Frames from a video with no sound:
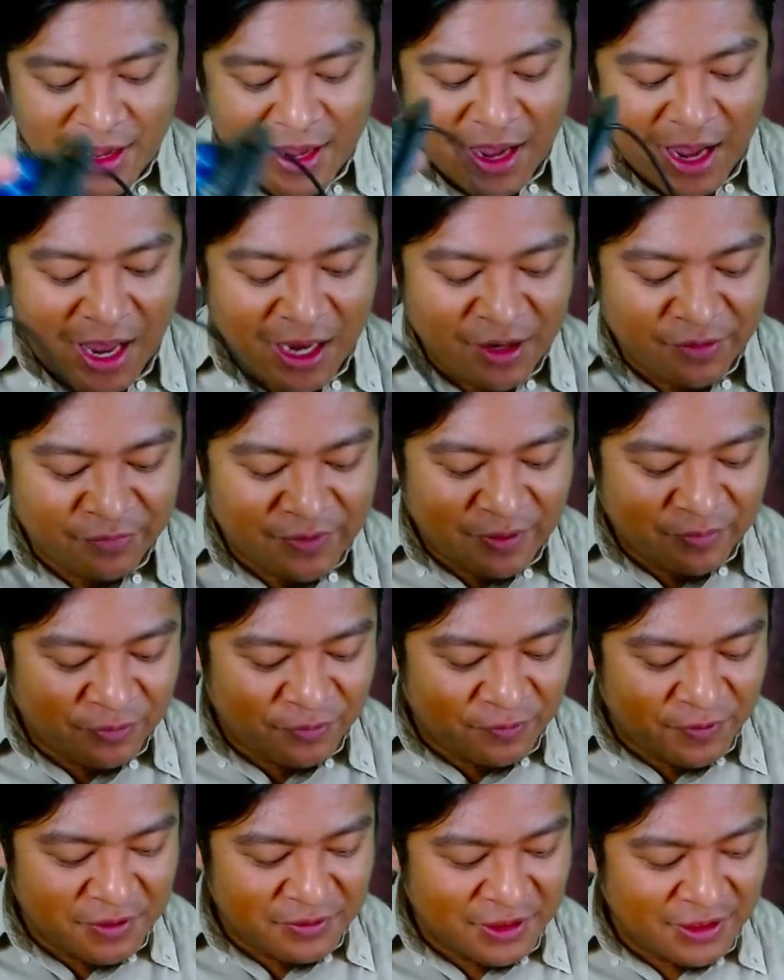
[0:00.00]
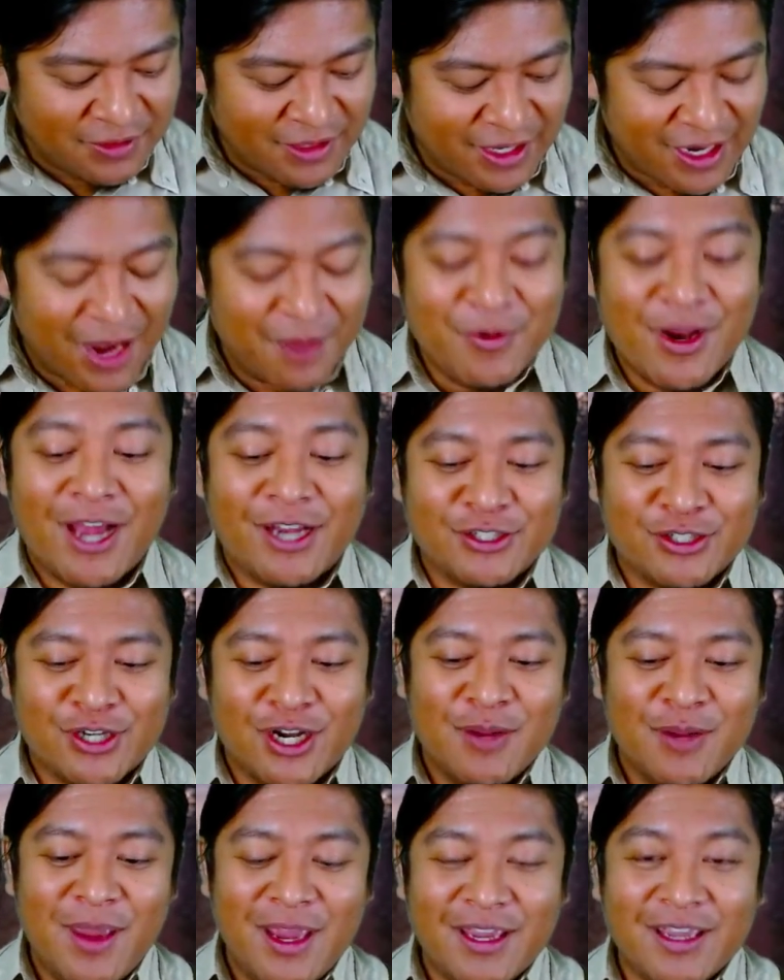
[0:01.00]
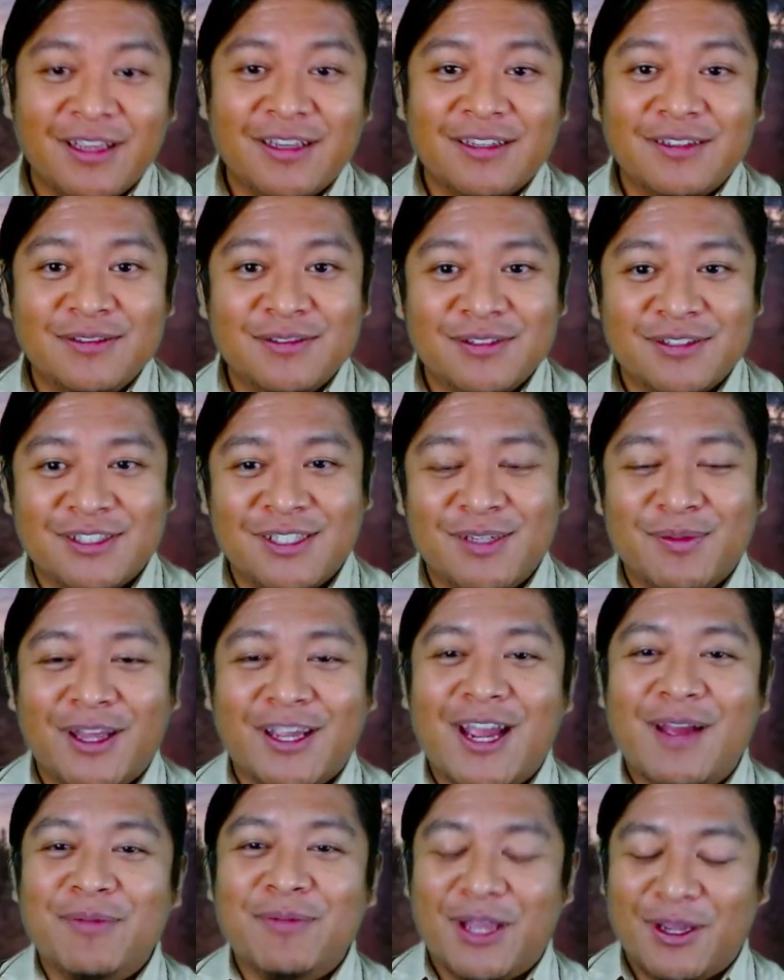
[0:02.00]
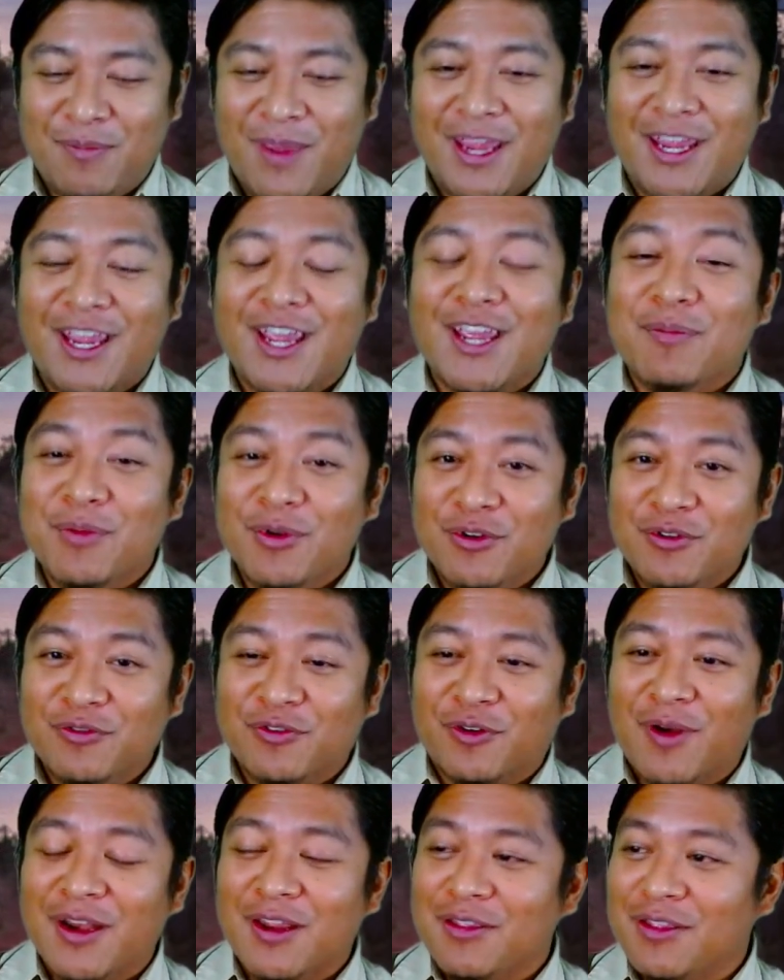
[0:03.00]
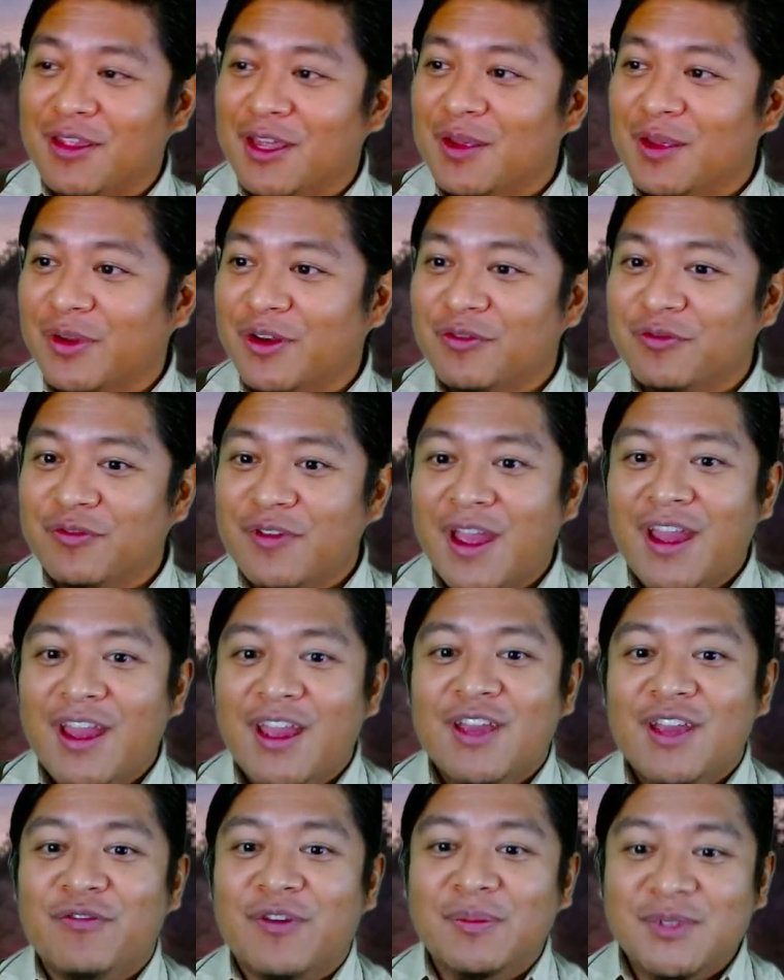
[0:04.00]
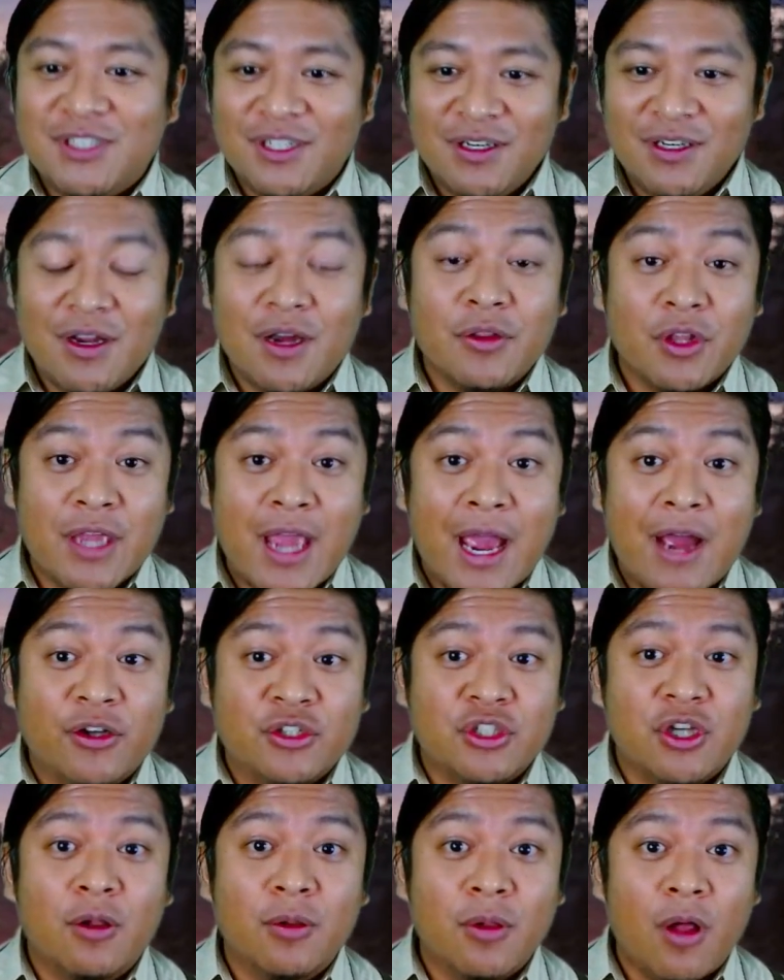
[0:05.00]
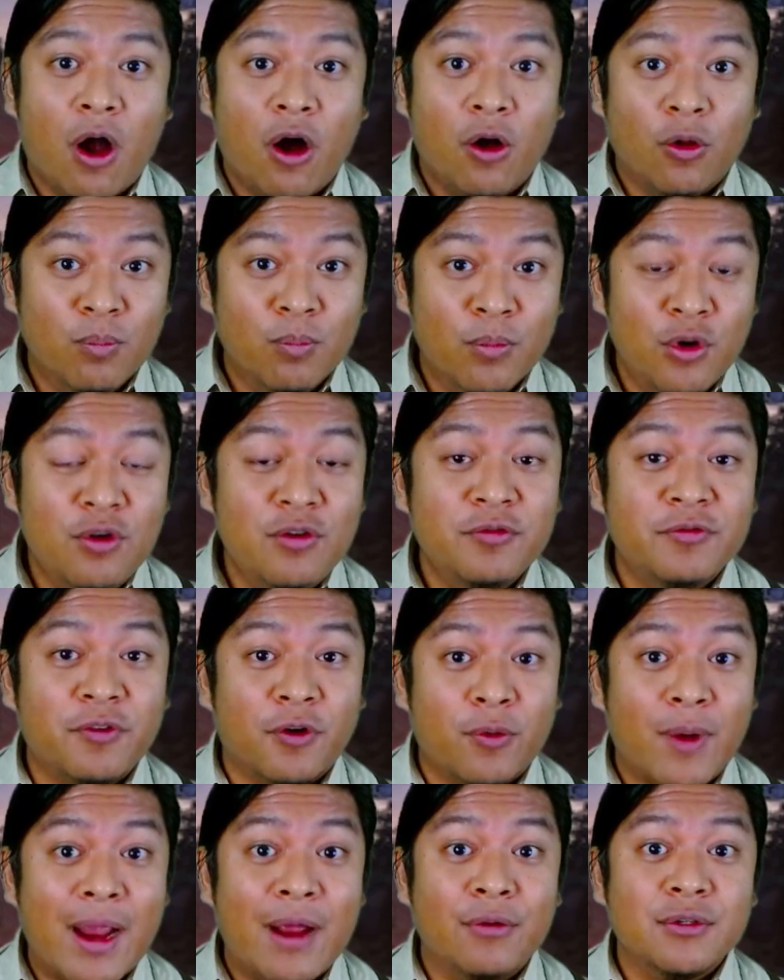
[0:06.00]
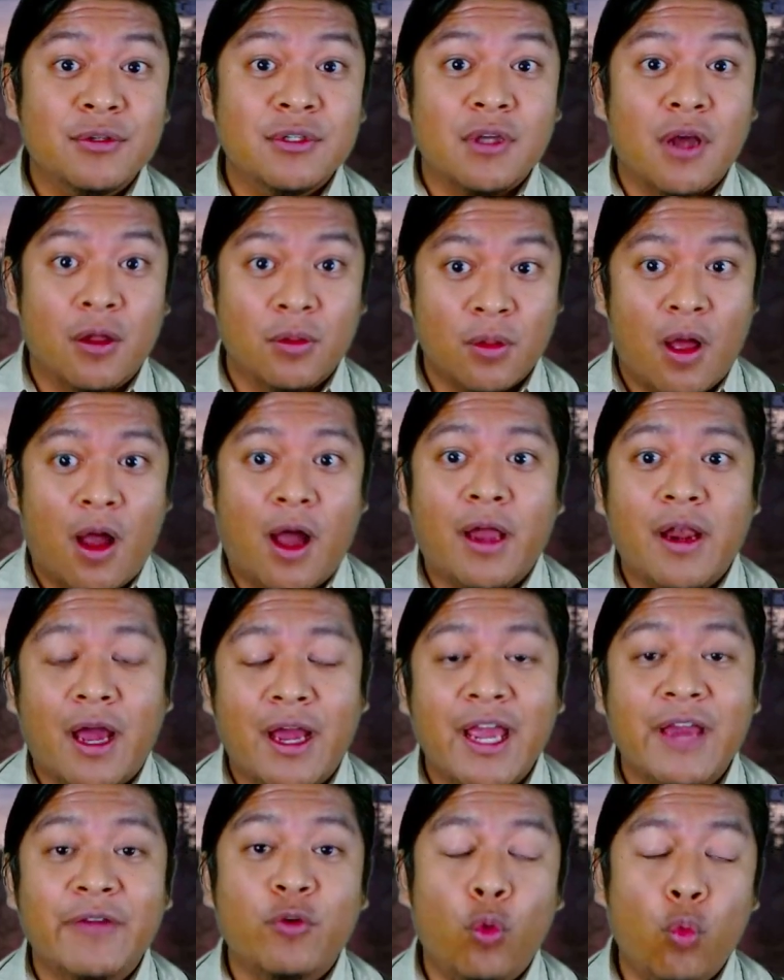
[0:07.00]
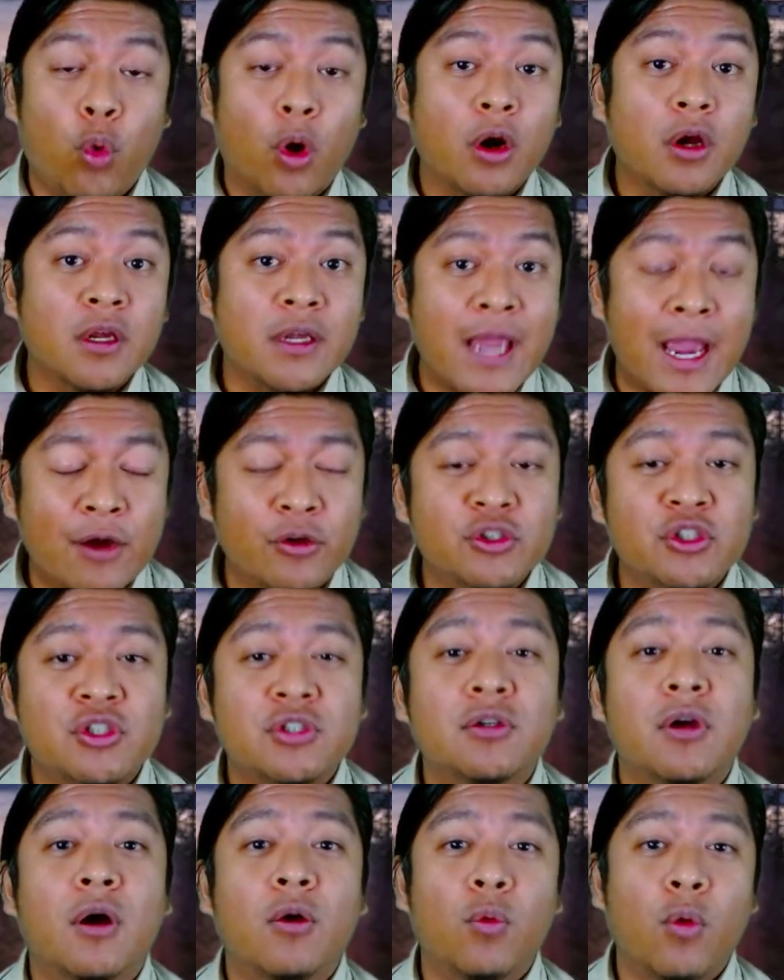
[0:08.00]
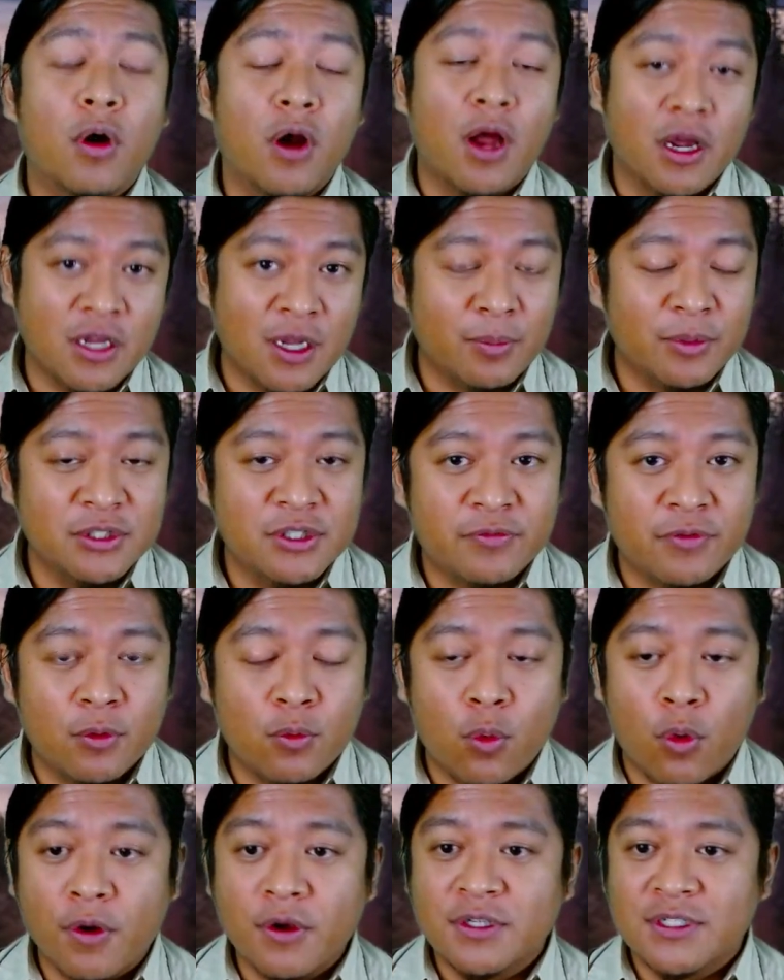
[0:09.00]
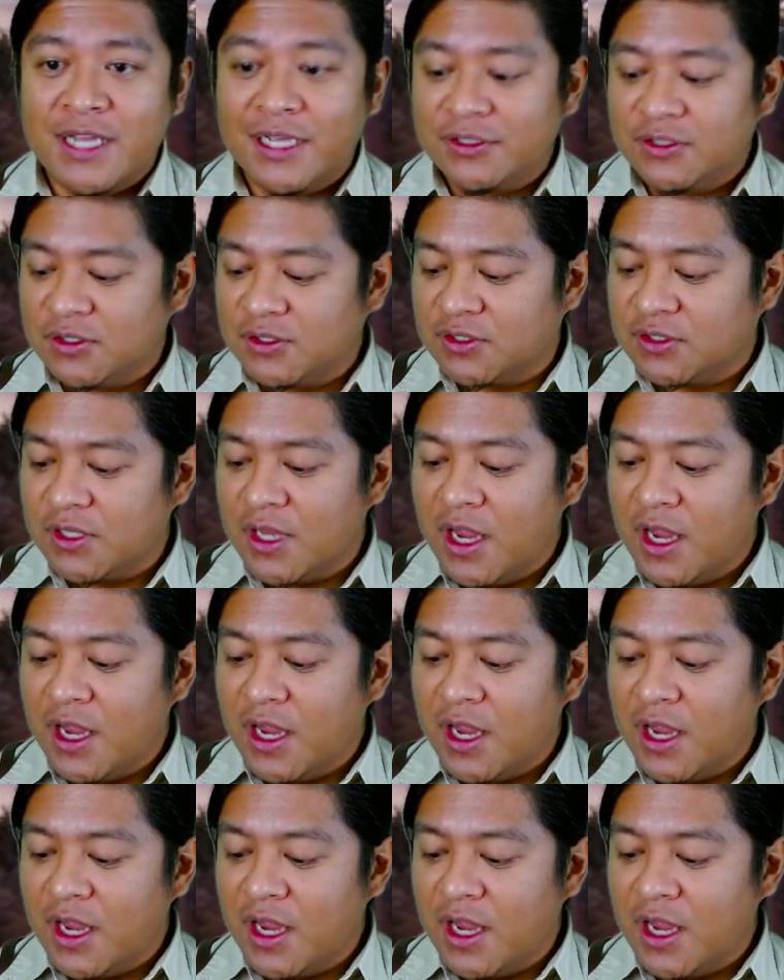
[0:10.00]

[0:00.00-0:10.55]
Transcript: And if I'm feeling like, I'm not trying to make it seem like I'm like making a move or anything, but if I'm sitting on the couch, I'll move around a lot. I have a work couch, a couple different work desks.